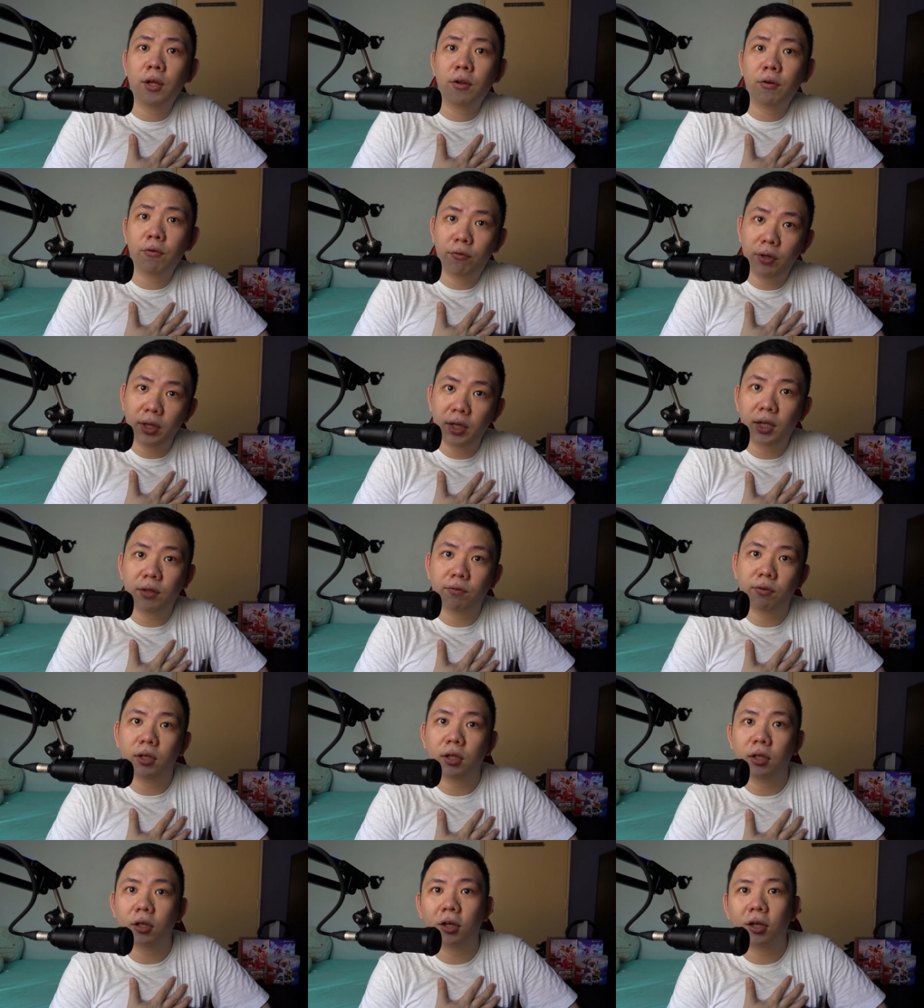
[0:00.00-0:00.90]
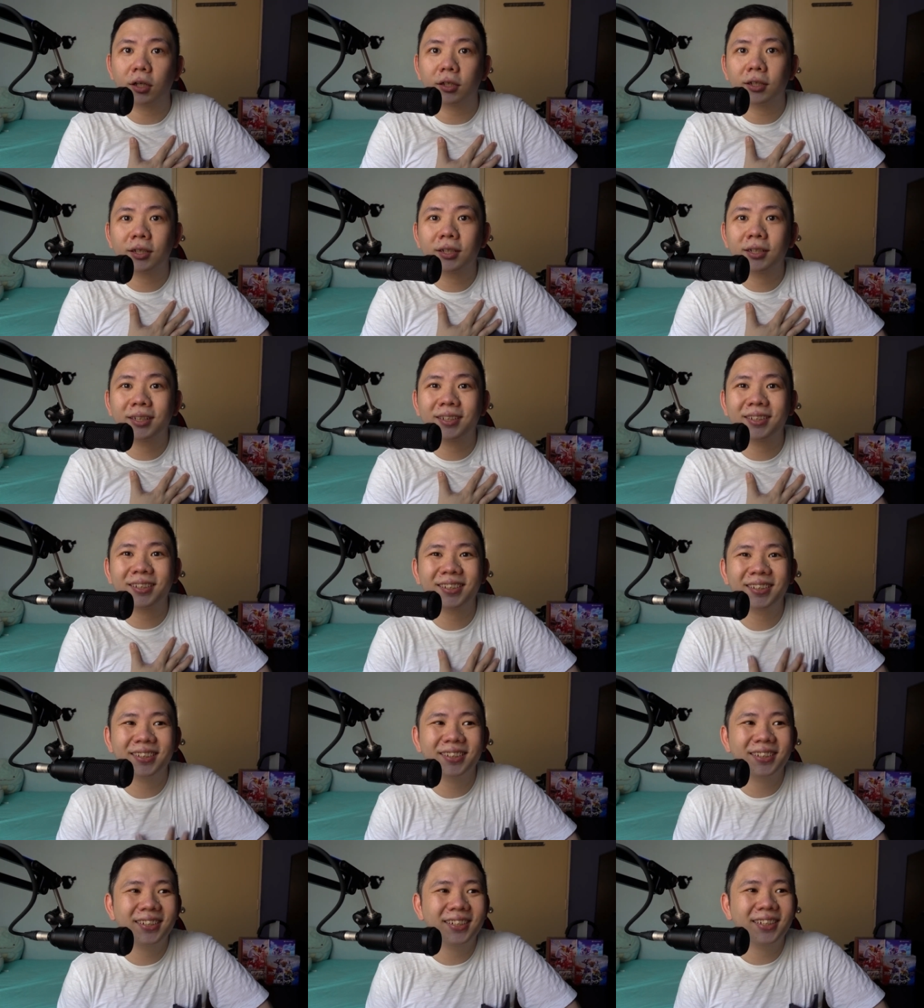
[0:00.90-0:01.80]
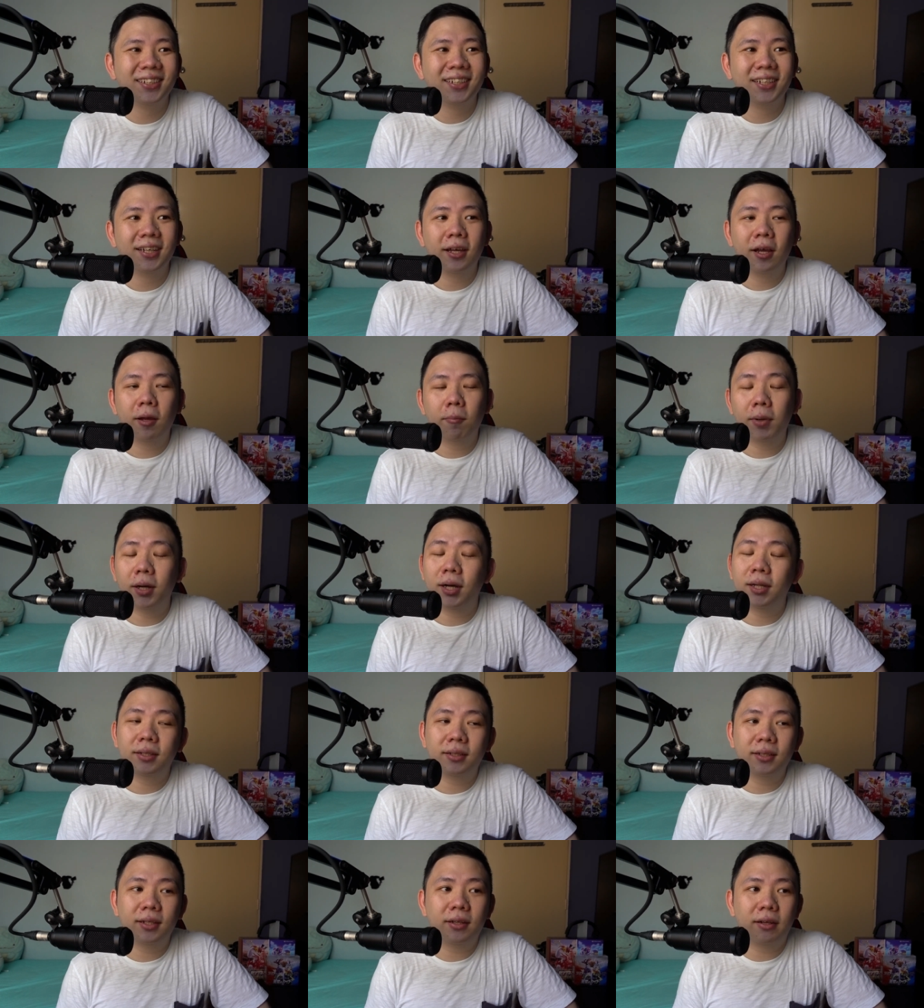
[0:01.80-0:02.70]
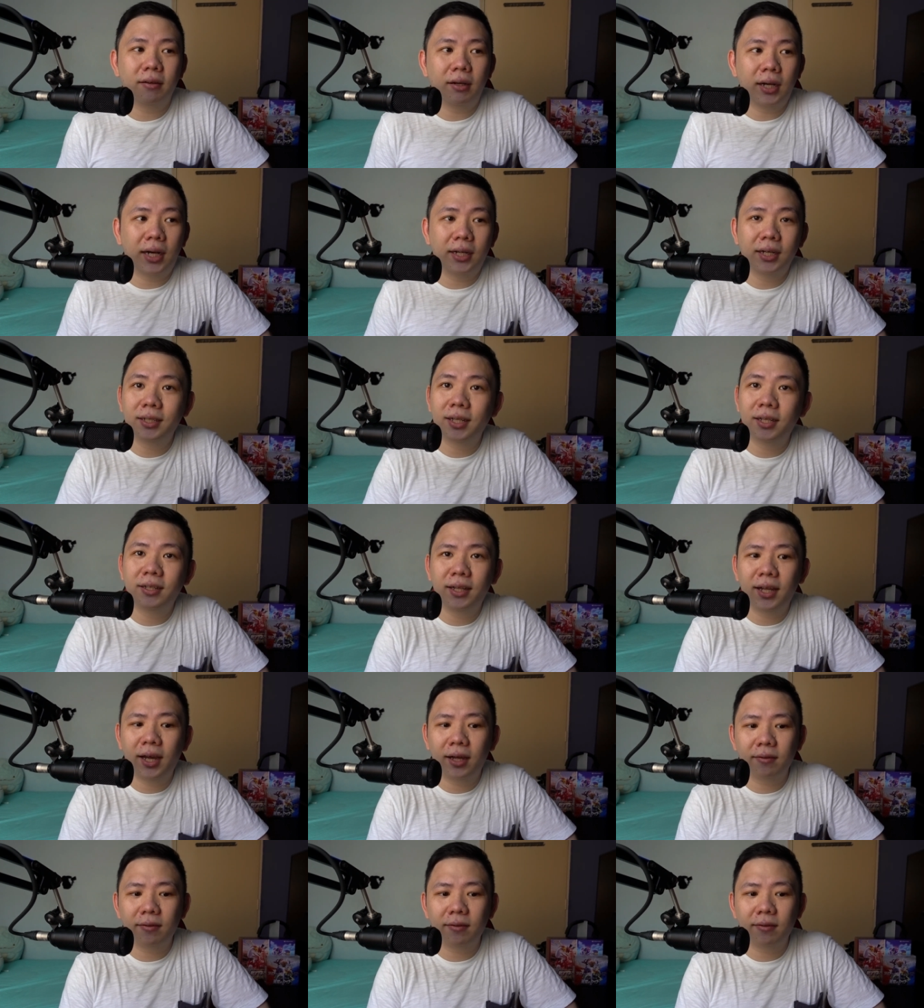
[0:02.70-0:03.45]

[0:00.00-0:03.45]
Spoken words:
Really hot. But other than that,